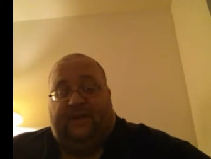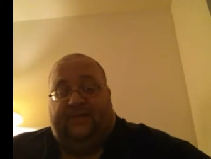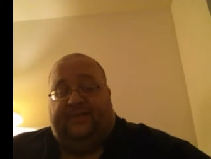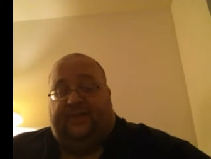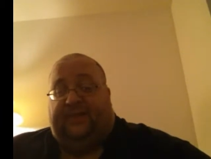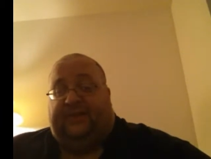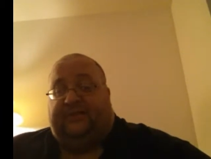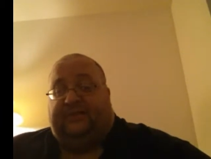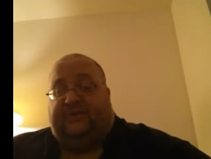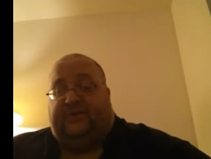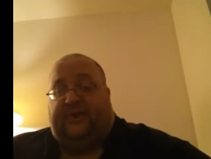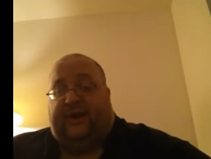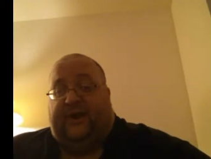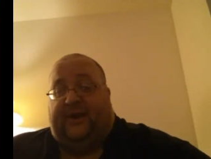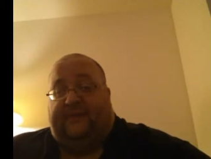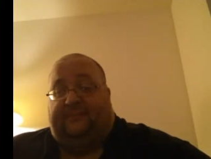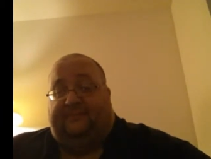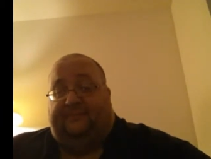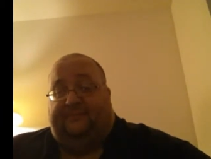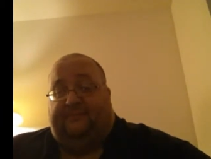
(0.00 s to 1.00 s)
I think it's
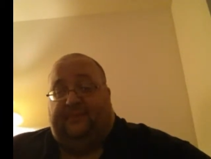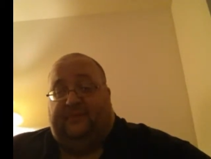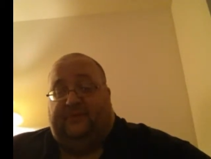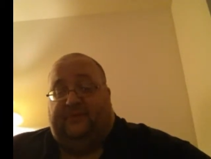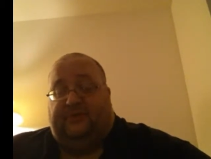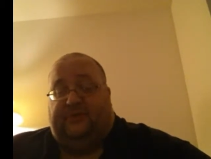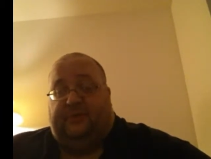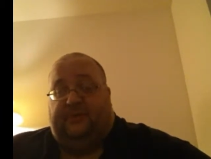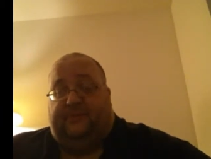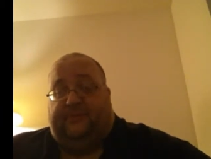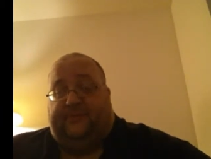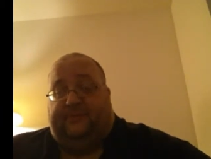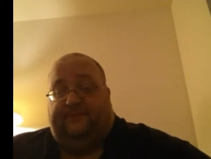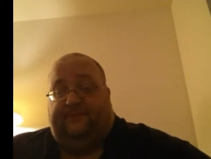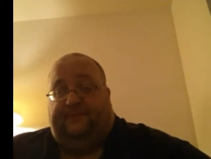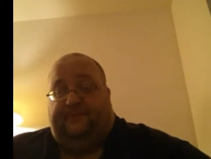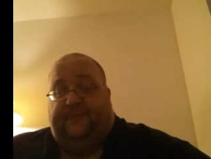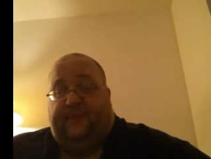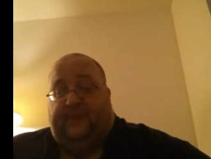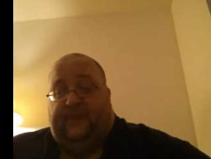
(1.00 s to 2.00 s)
crap. It's stupid.
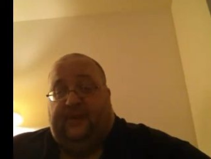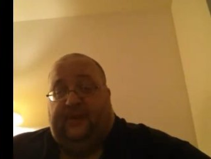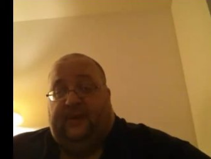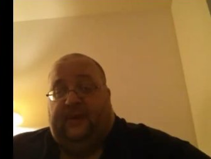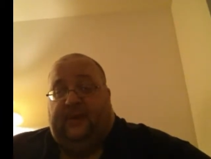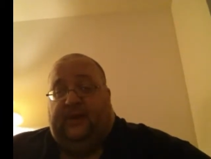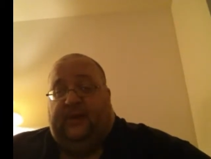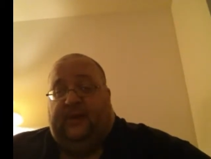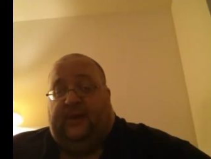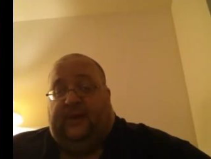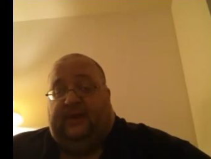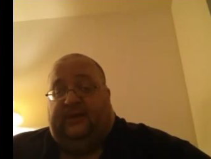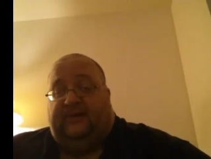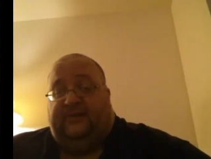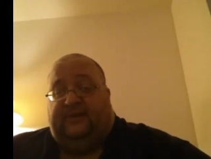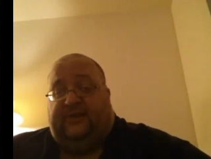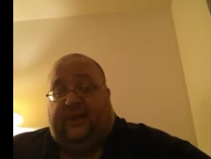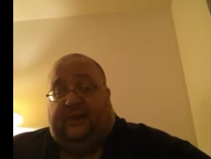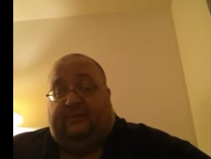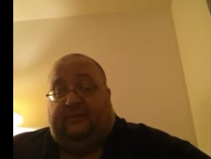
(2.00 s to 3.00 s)
And
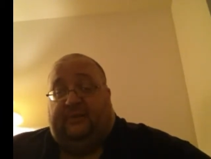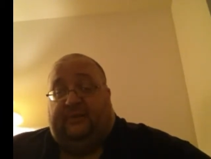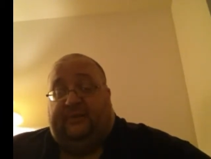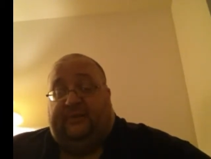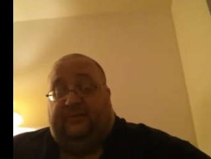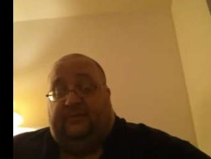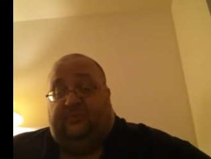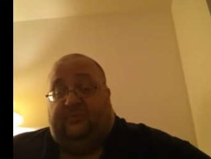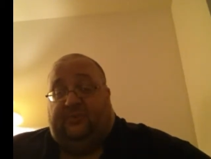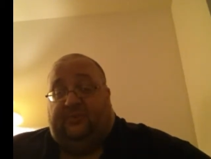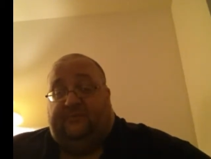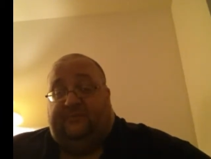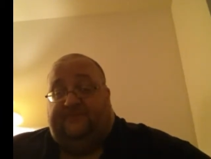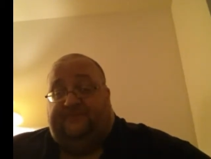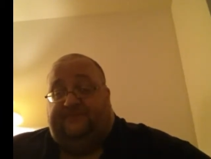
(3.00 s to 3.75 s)
it's not believable.